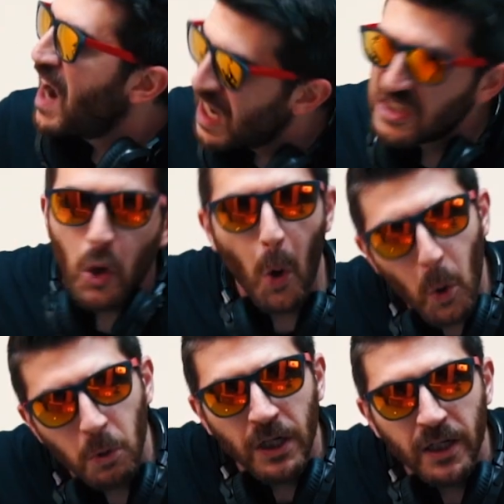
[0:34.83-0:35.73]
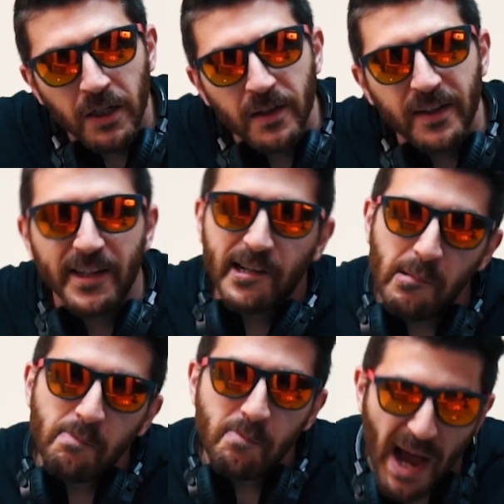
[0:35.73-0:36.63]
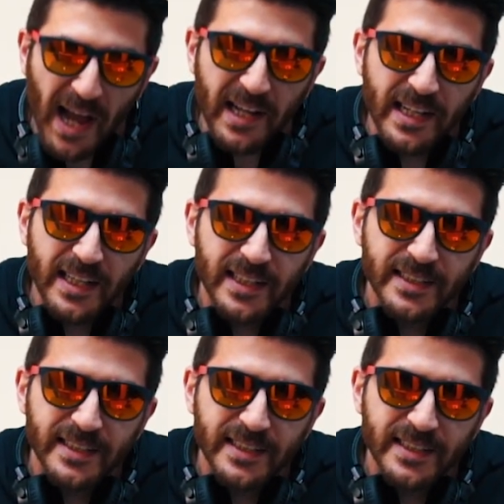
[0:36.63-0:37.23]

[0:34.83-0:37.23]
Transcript: asshole he come back?